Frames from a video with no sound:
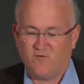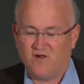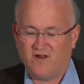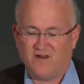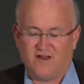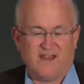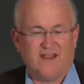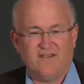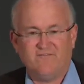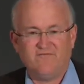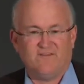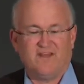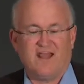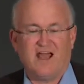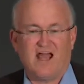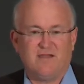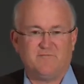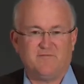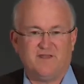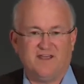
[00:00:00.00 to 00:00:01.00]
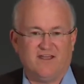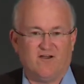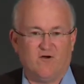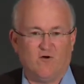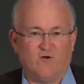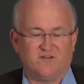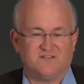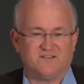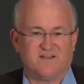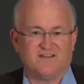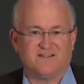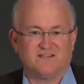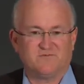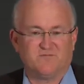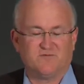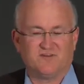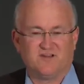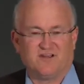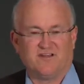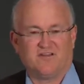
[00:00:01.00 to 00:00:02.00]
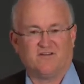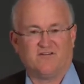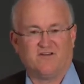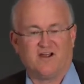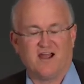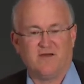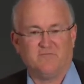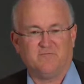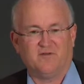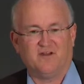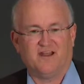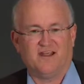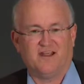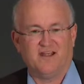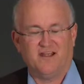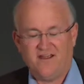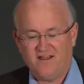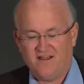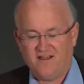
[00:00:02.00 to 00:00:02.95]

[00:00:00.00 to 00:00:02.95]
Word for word: Well, if the IP holds on this particular company,